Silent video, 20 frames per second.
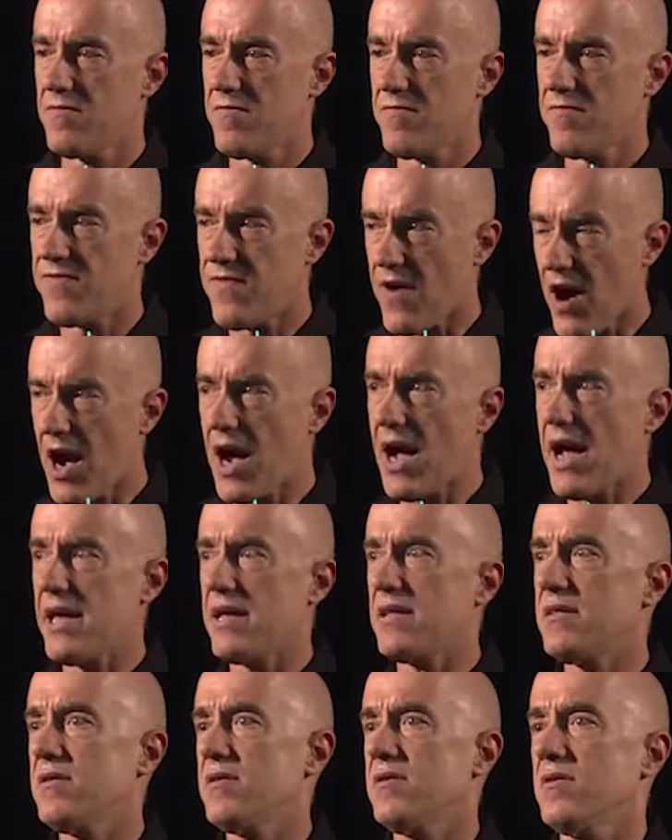
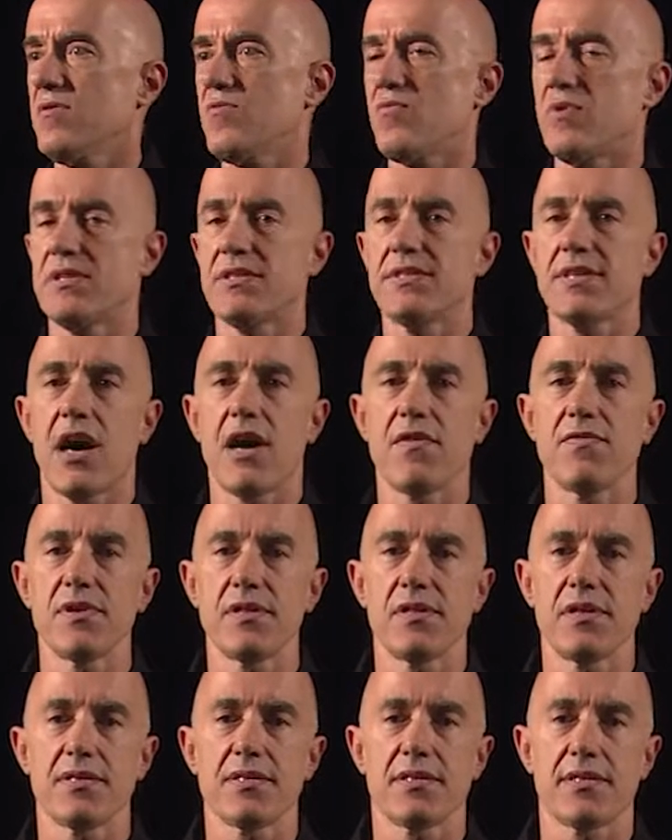find when
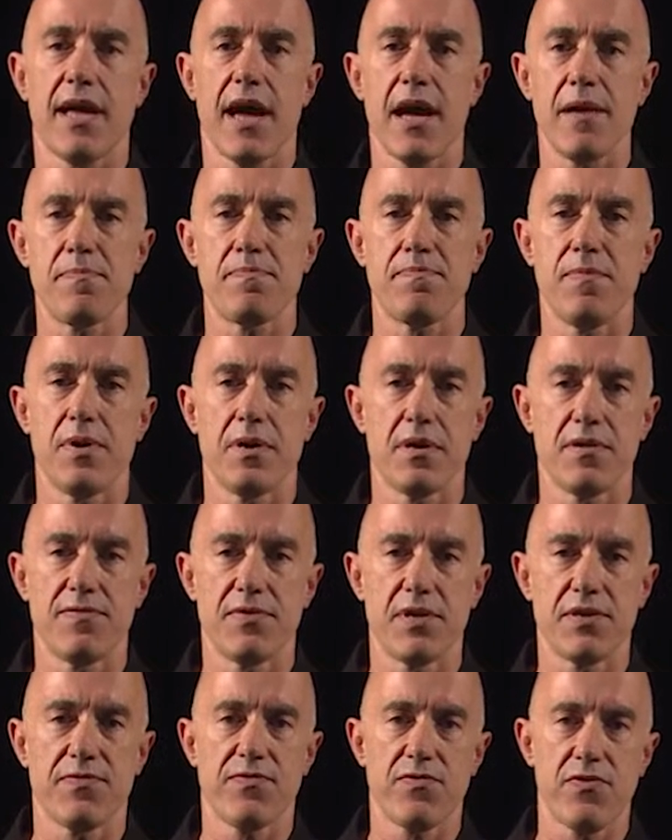solving this type of
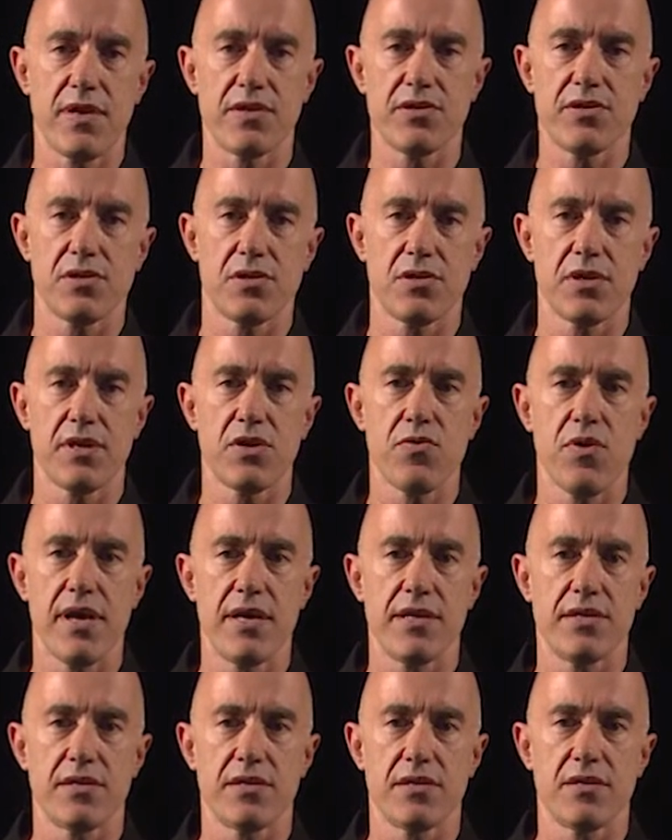differential
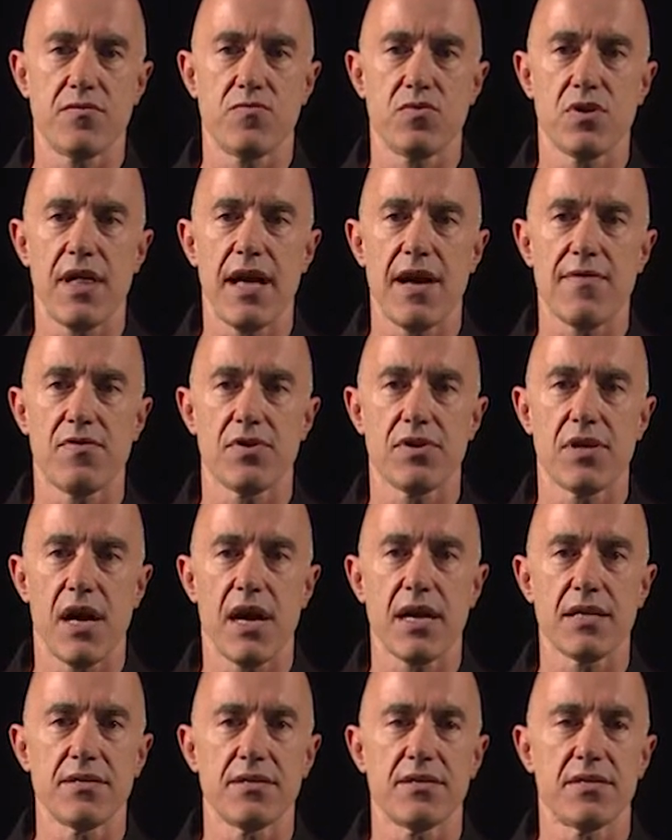equation will have a
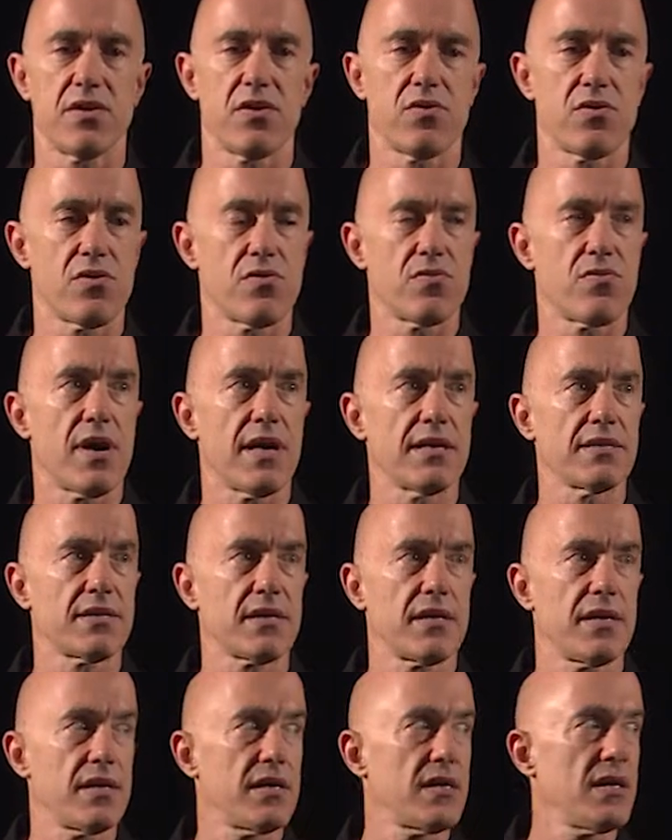non-zero
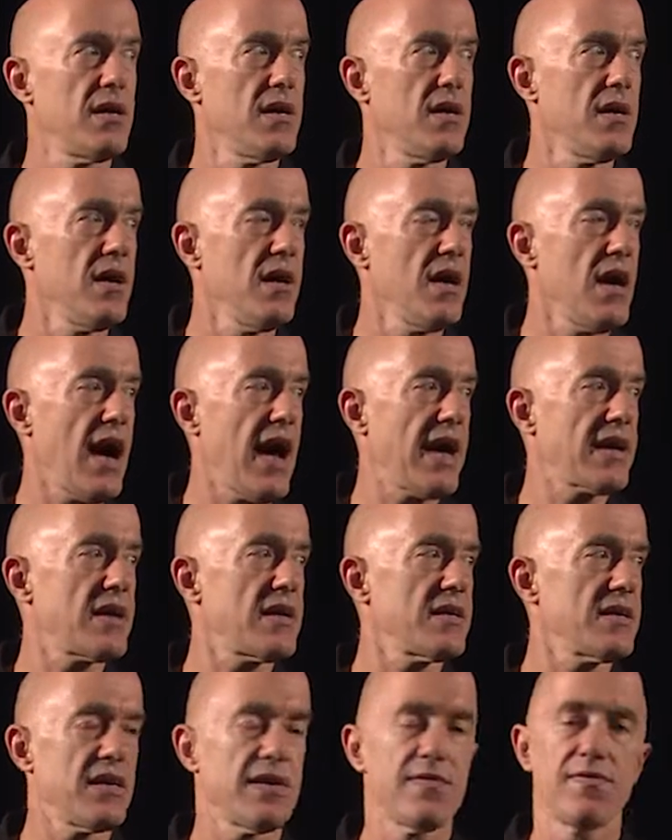Wronskian. I
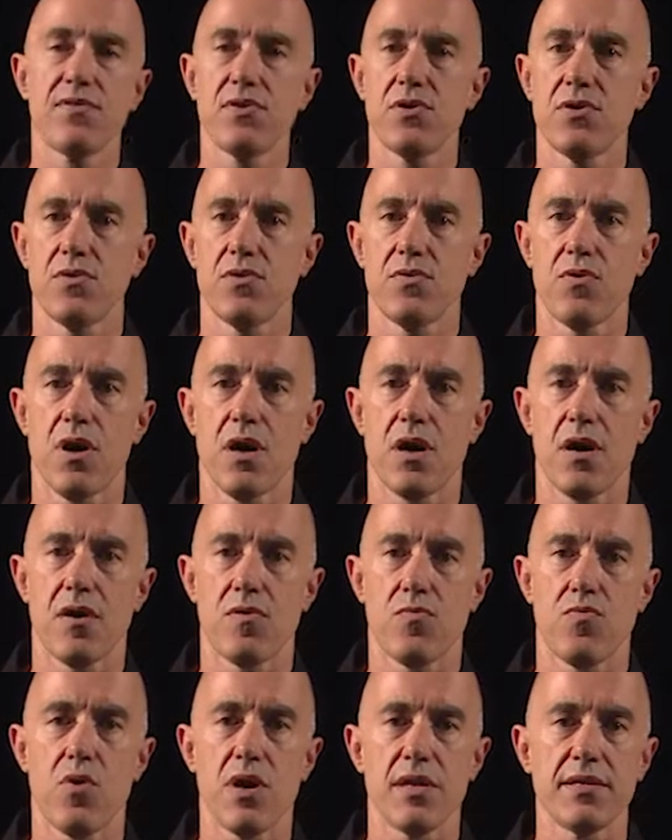can give you uh,
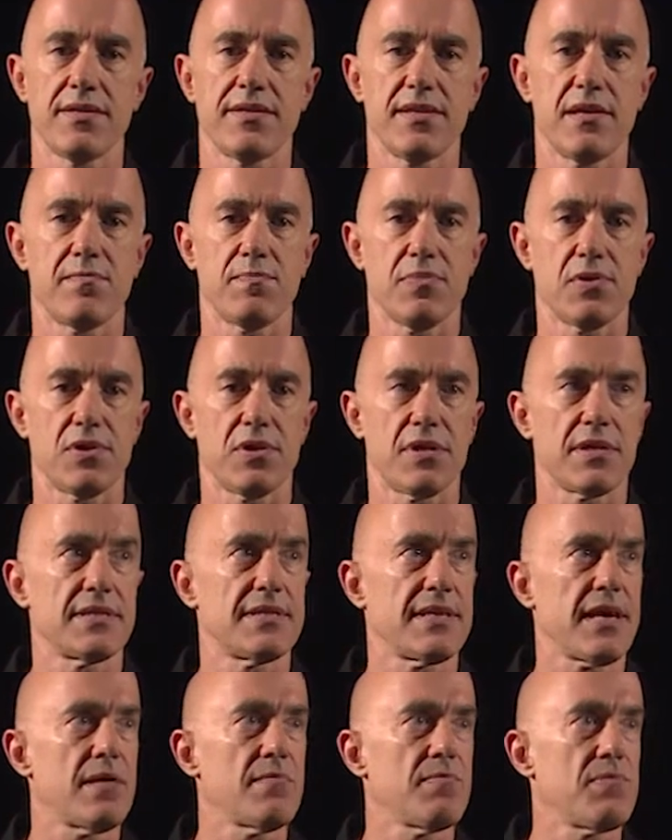one simple
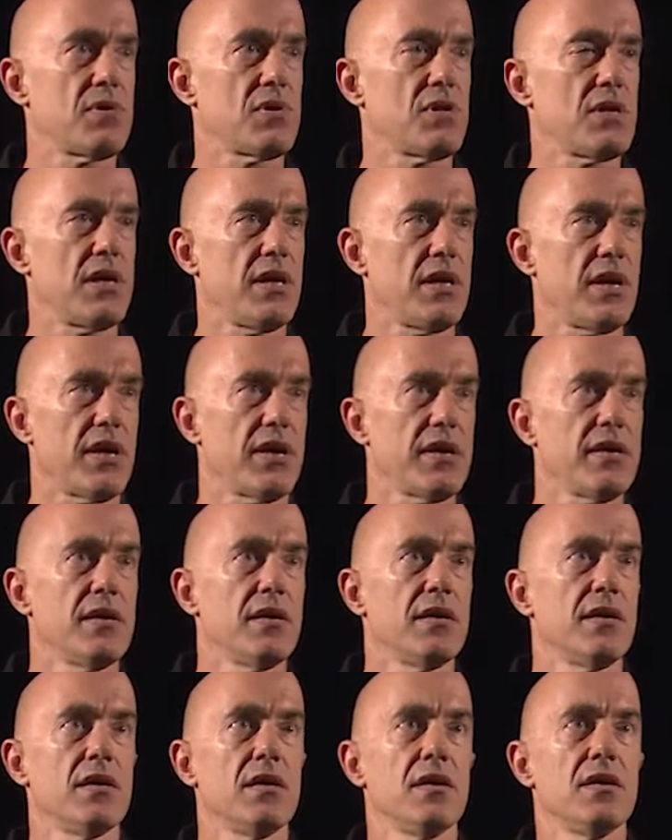example here.
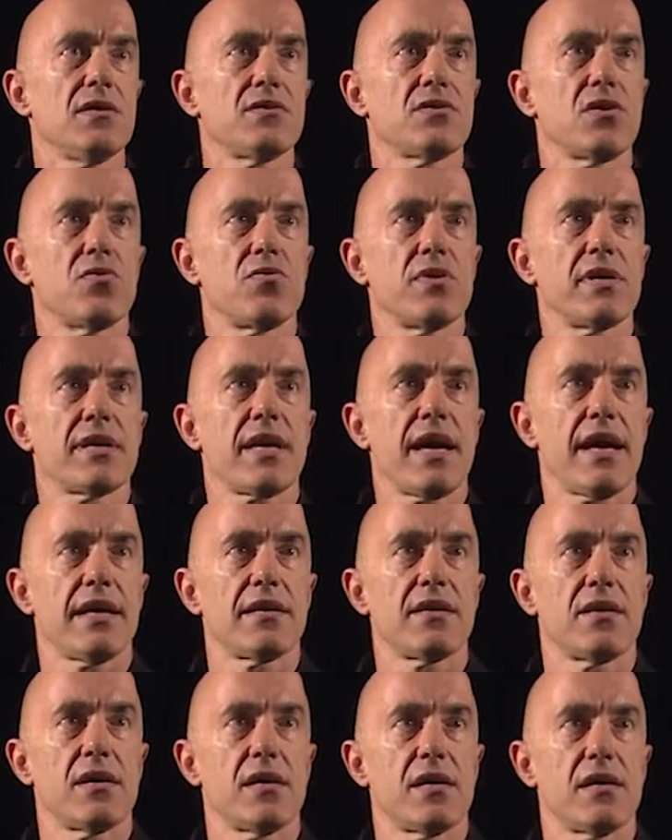So we
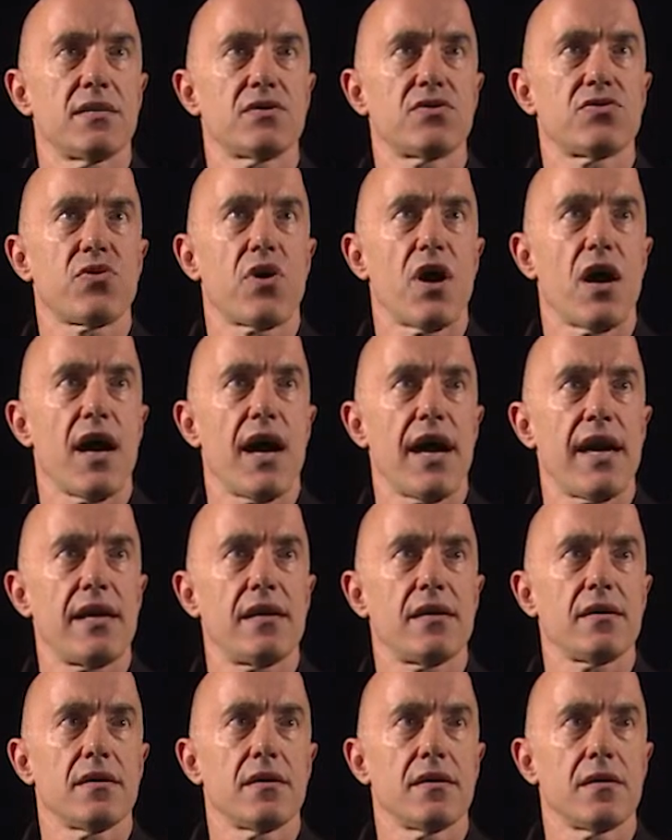can uh,
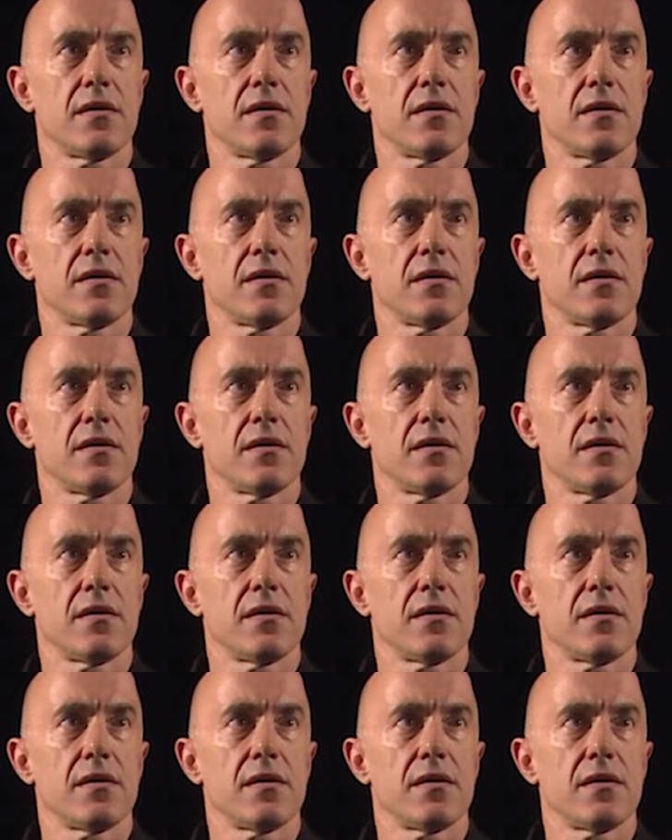try